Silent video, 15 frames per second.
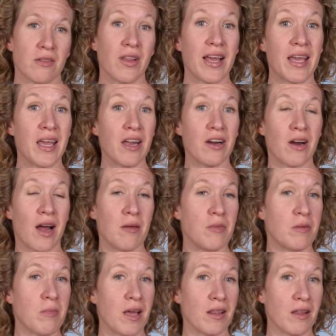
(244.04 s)
Like here, I'm
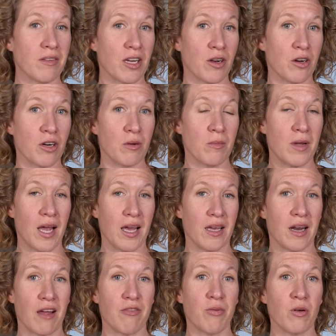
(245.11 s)
in my living room
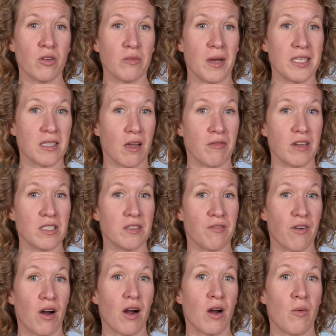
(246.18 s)
and I've pulled myself as
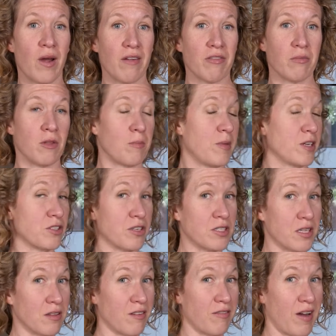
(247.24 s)
far away from the pictures
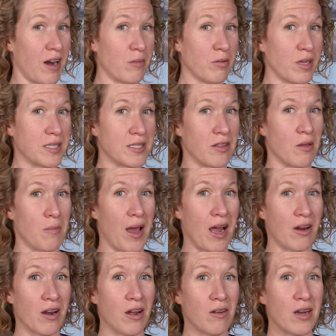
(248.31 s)
and the fireplace in the
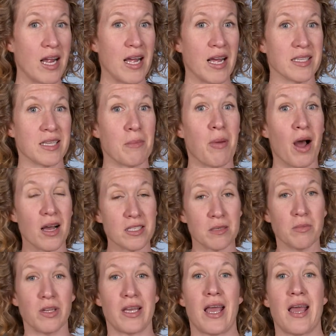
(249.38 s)
background as I
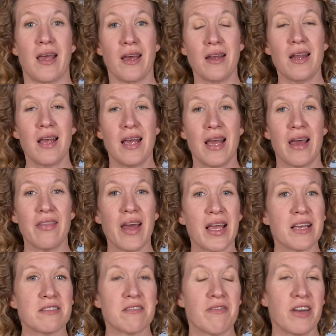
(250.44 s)
possibly can, and that
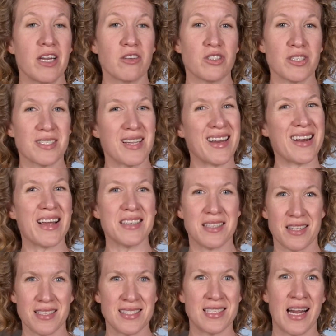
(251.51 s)
gives the video just a nice
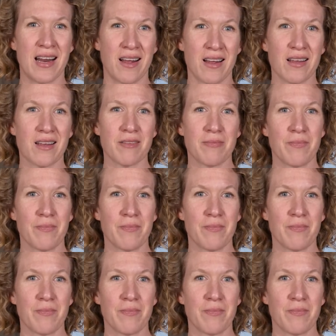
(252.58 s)
aesthetic.